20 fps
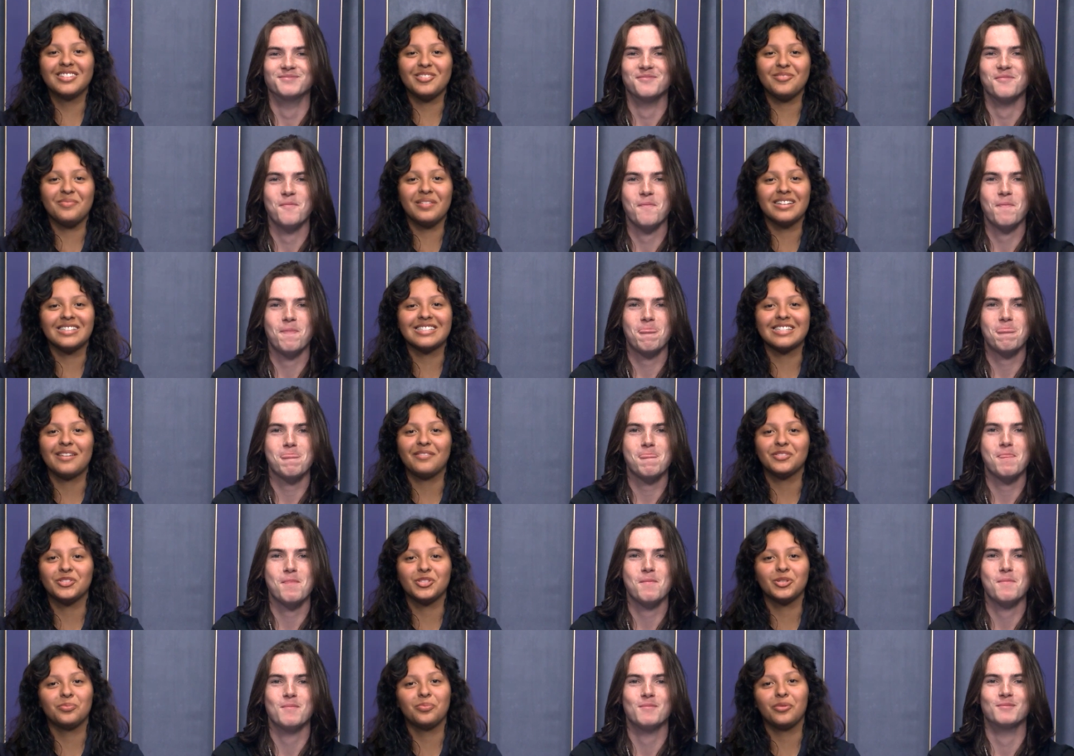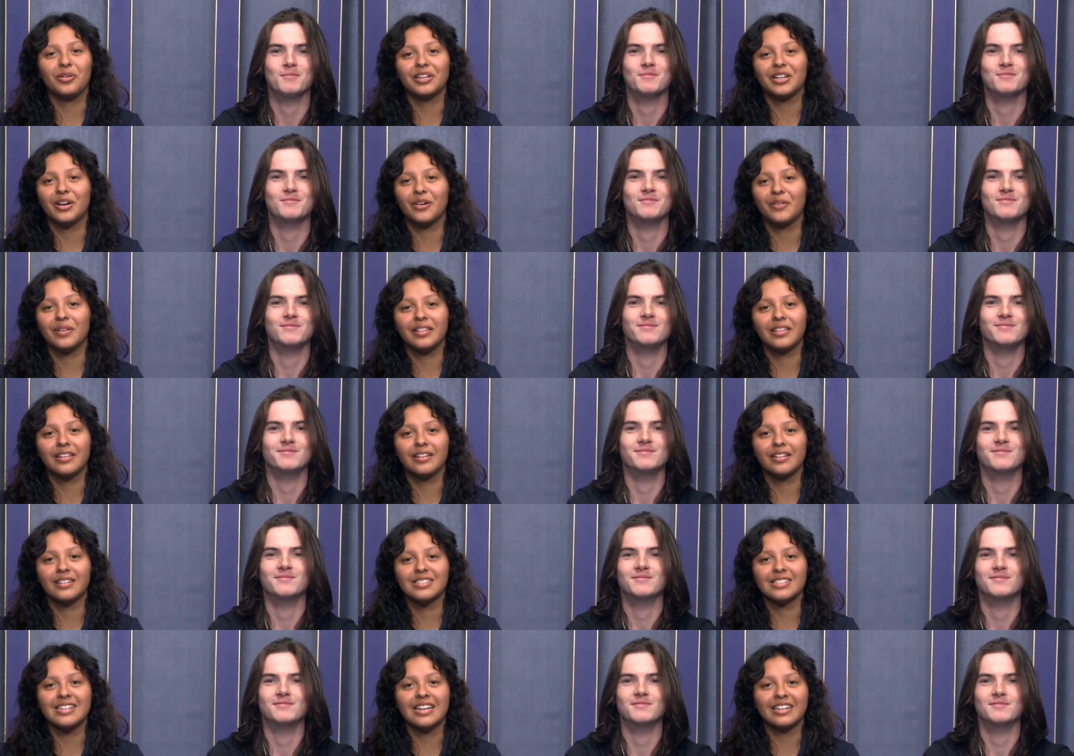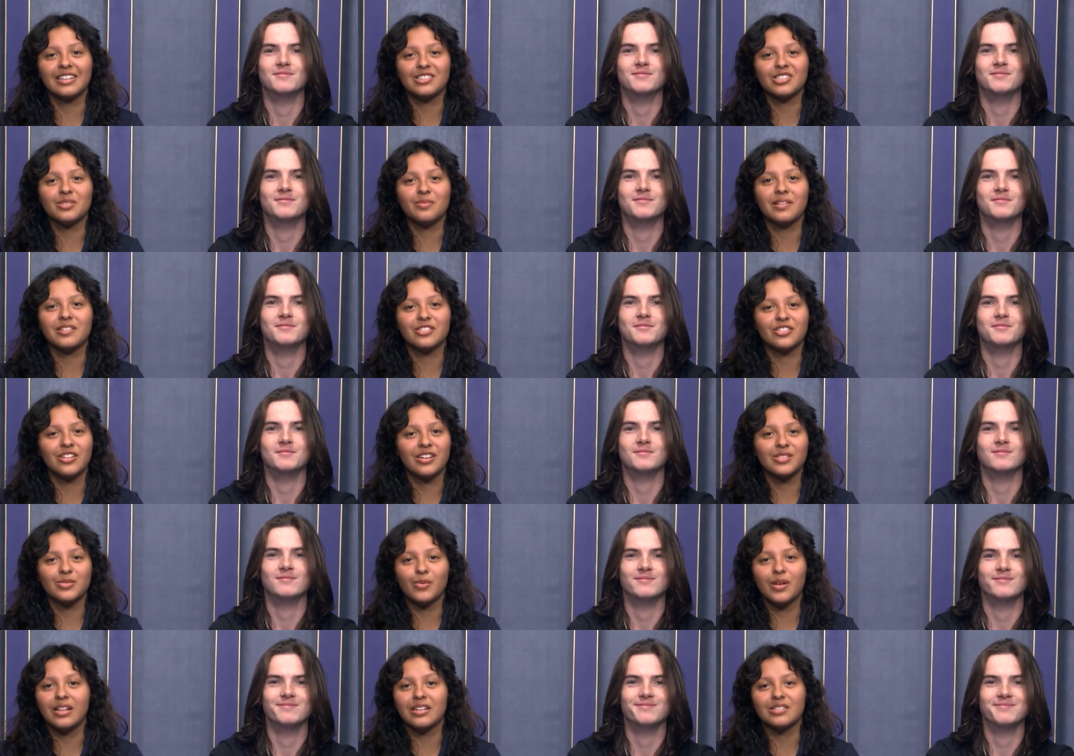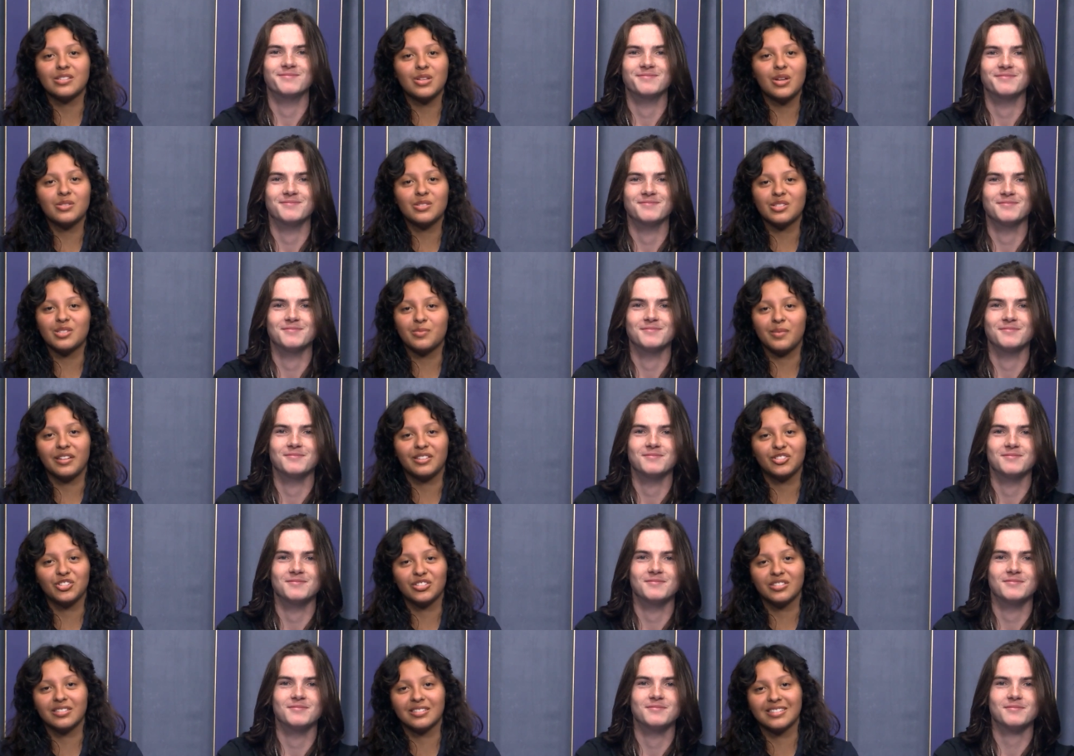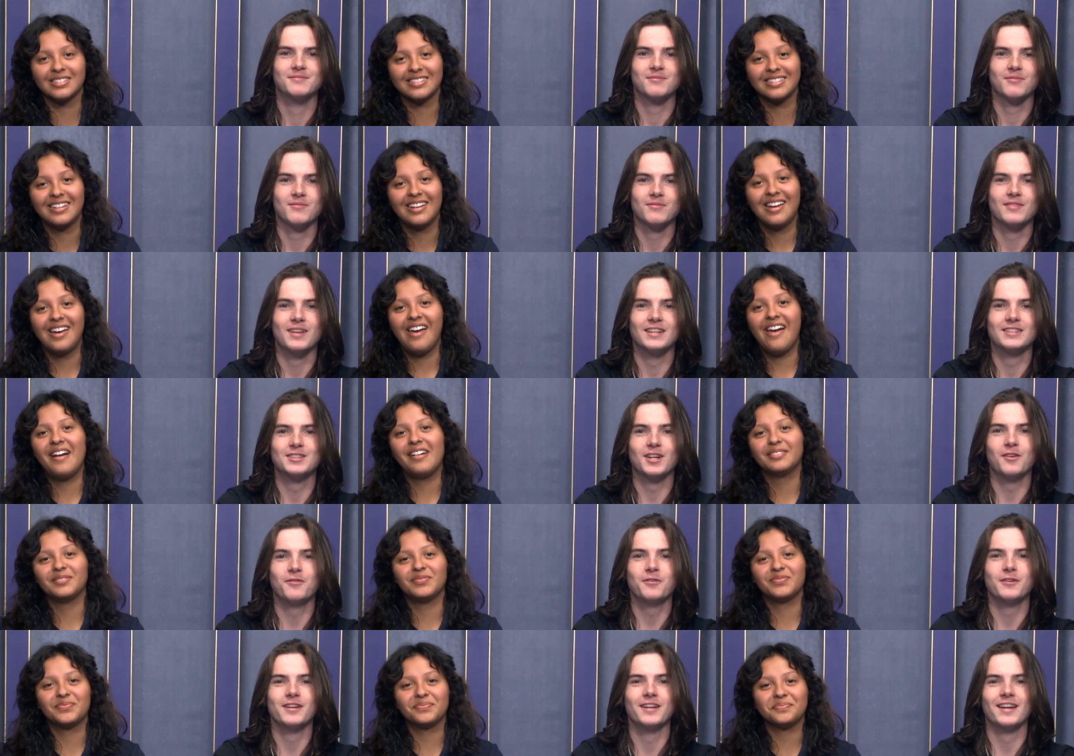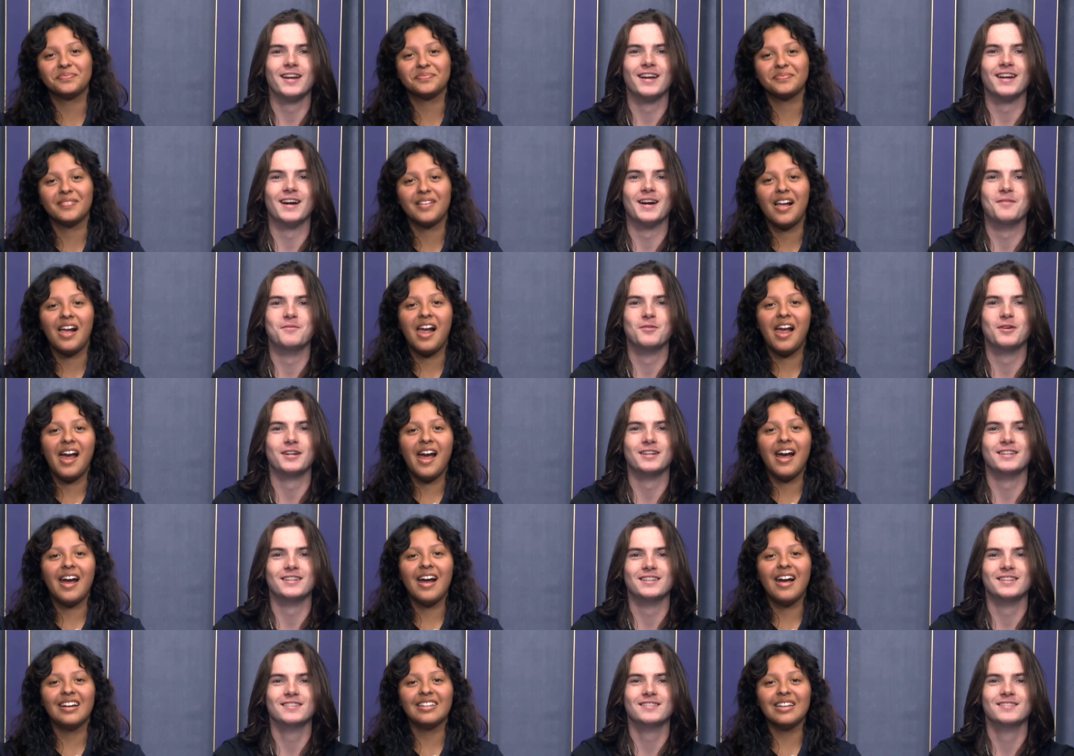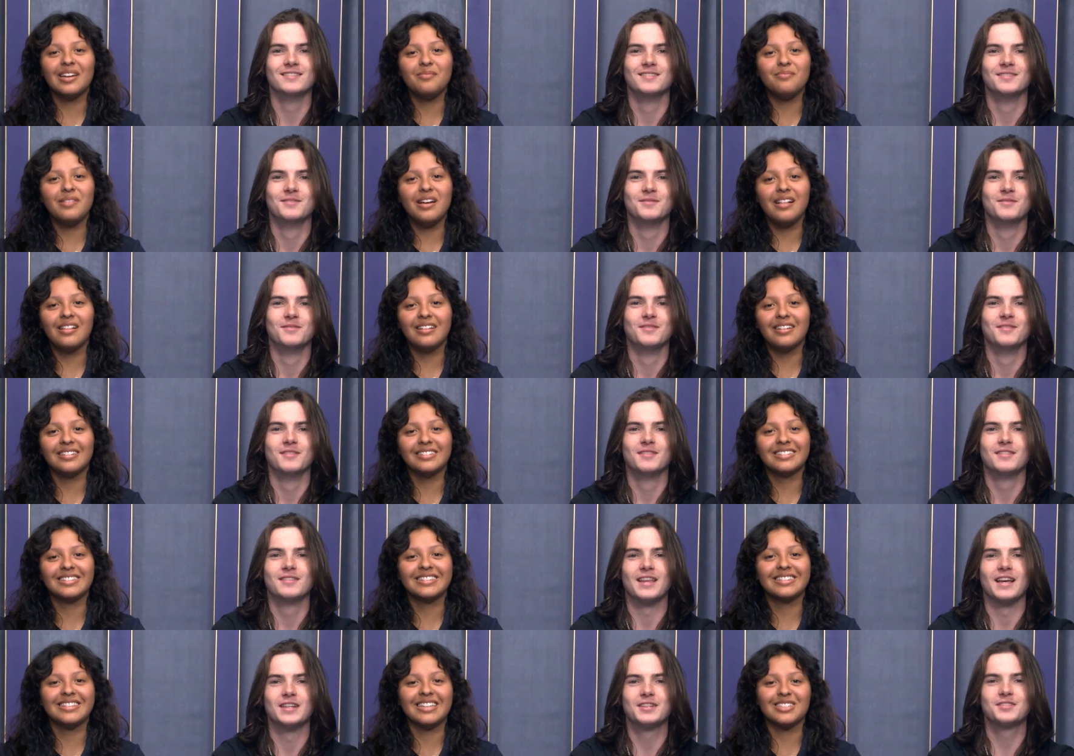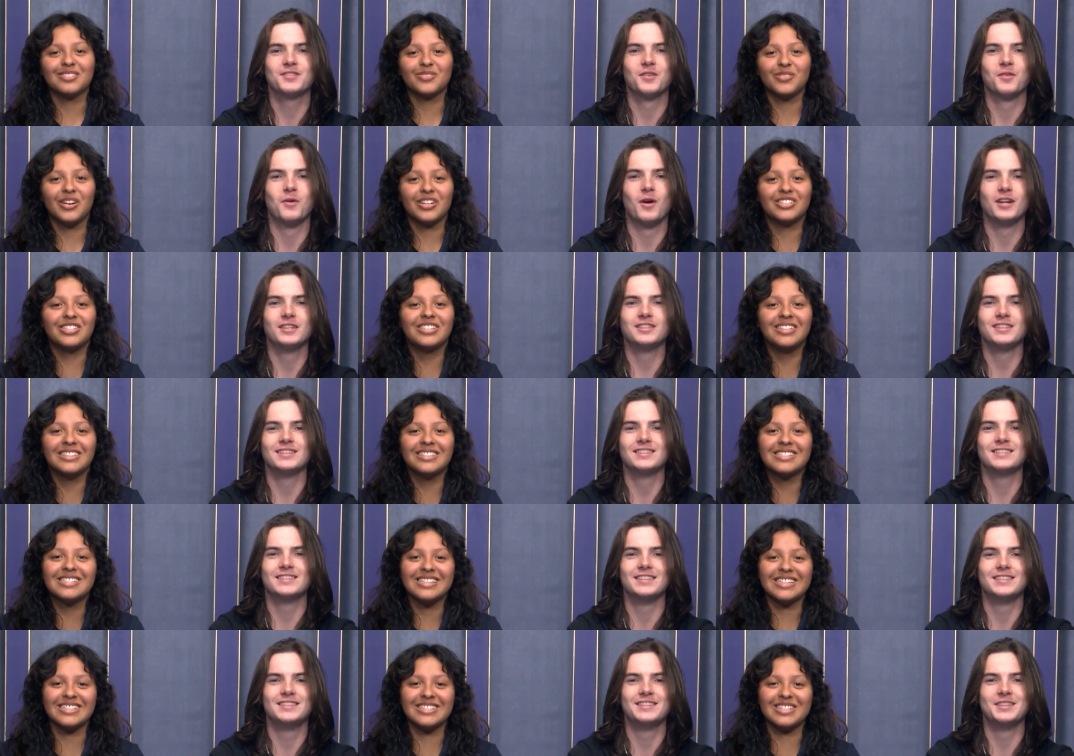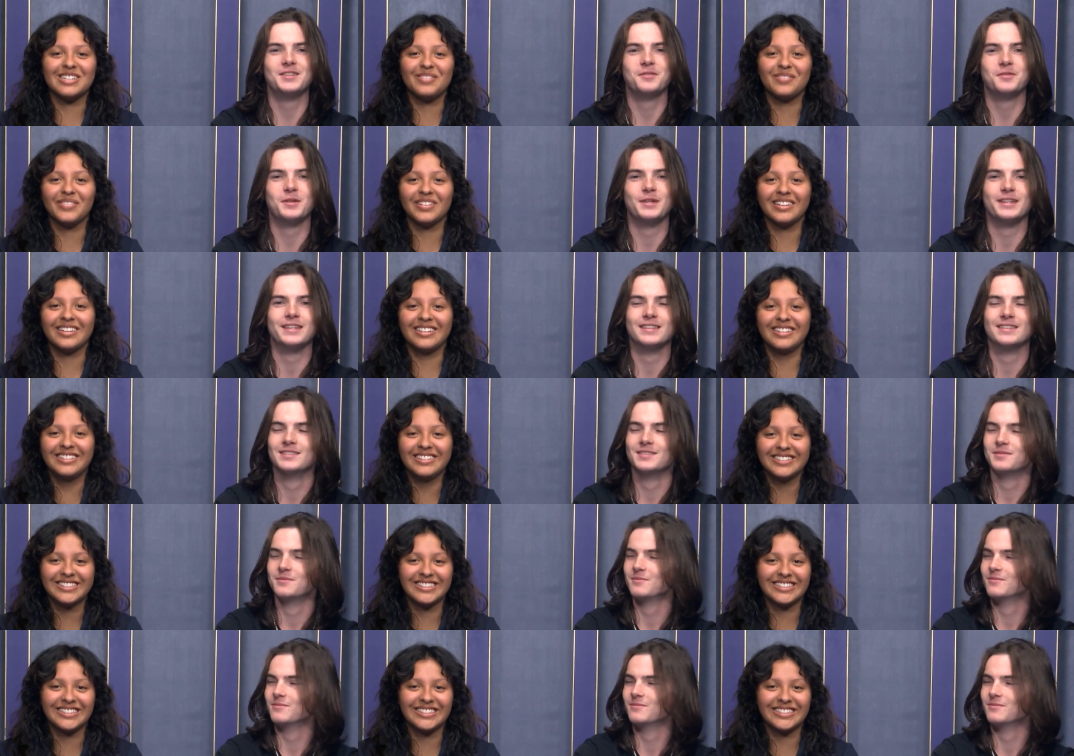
Speaker 1: you must have a 2.0 in the second semester as well as no suspensions.
Speaker 2: That's all for today. I'm Randy. And
Speaker 1: I'm Bella. Thanks, Thanks for, watching, watching CTV. CTV.